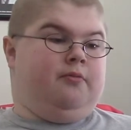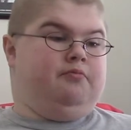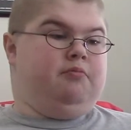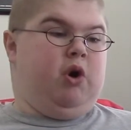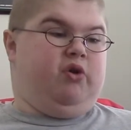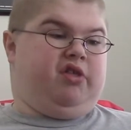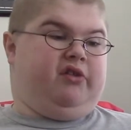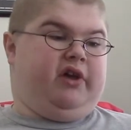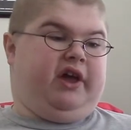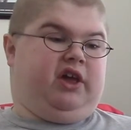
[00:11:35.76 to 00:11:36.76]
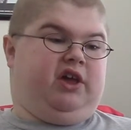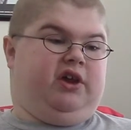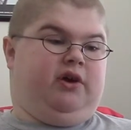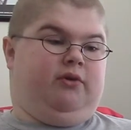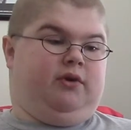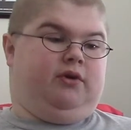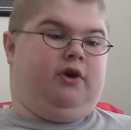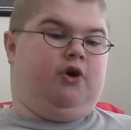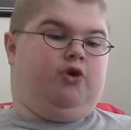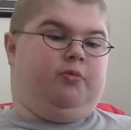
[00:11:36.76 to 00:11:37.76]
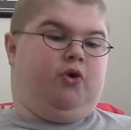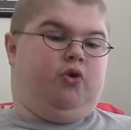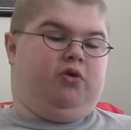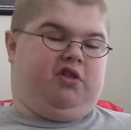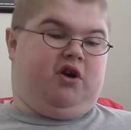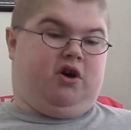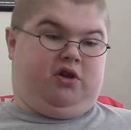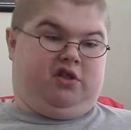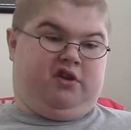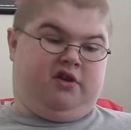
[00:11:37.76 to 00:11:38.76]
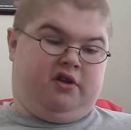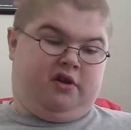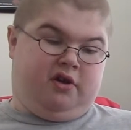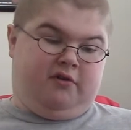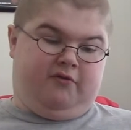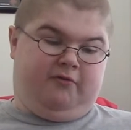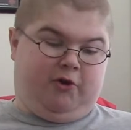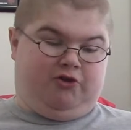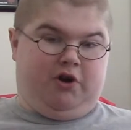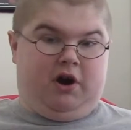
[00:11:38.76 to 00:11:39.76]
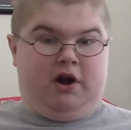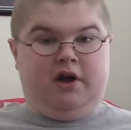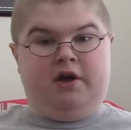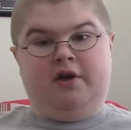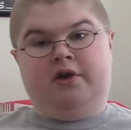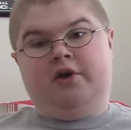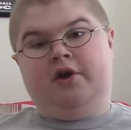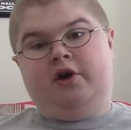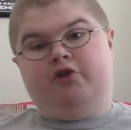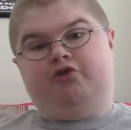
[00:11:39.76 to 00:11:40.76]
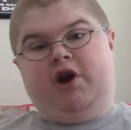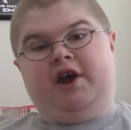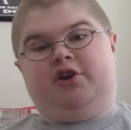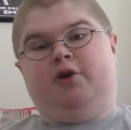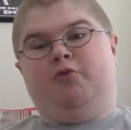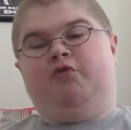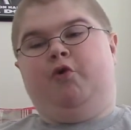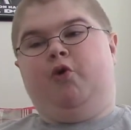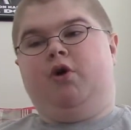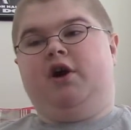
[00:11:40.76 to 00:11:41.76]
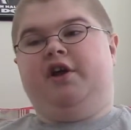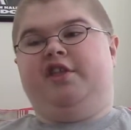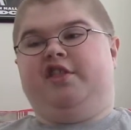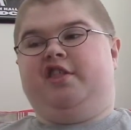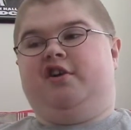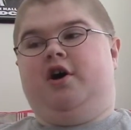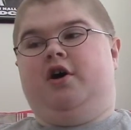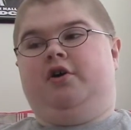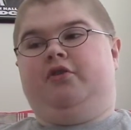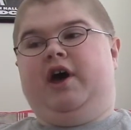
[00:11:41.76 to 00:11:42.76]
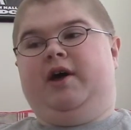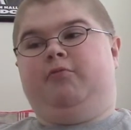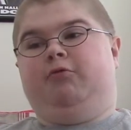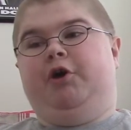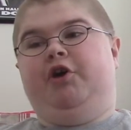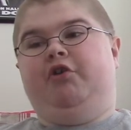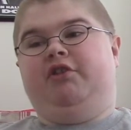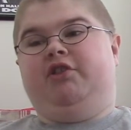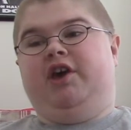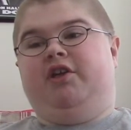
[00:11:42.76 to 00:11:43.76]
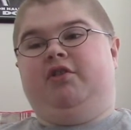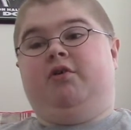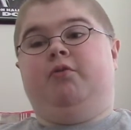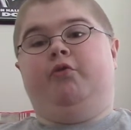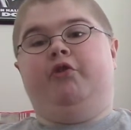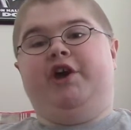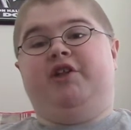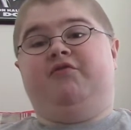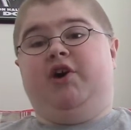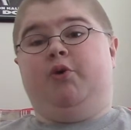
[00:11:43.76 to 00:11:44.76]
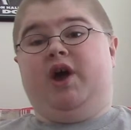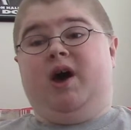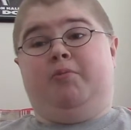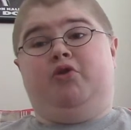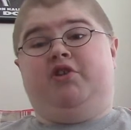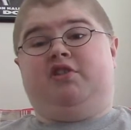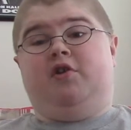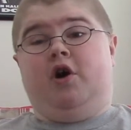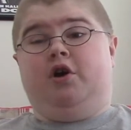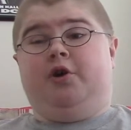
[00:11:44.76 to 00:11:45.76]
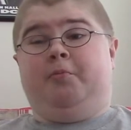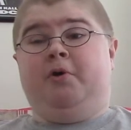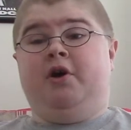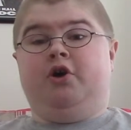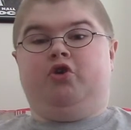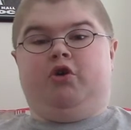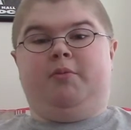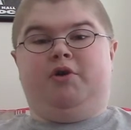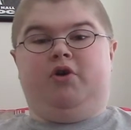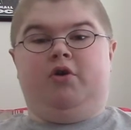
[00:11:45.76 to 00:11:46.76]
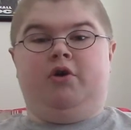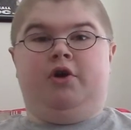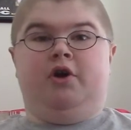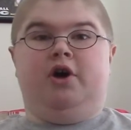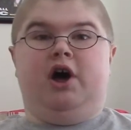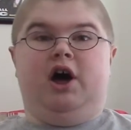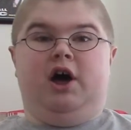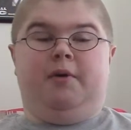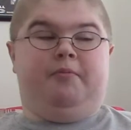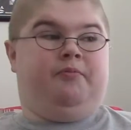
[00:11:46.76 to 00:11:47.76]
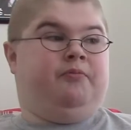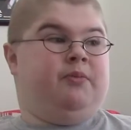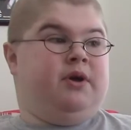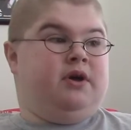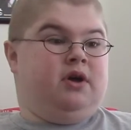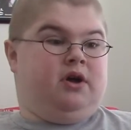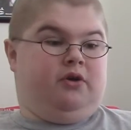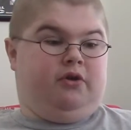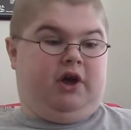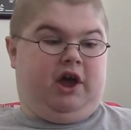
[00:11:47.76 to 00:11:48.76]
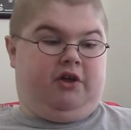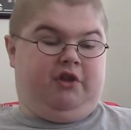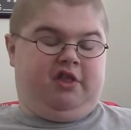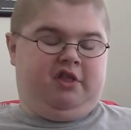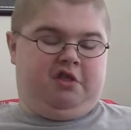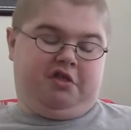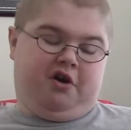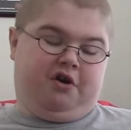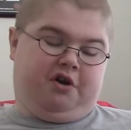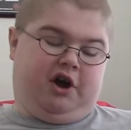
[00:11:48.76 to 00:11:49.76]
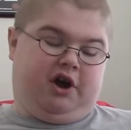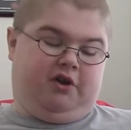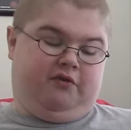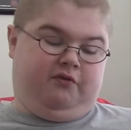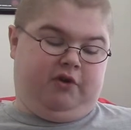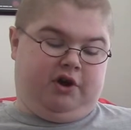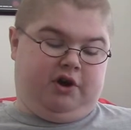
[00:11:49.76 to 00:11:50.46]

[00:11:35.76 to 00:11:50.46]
most, like, notable songs, for sure. Track number 4 is a song that really did lead Fiona Apple to stardom, Criminal. And this is a song kind of,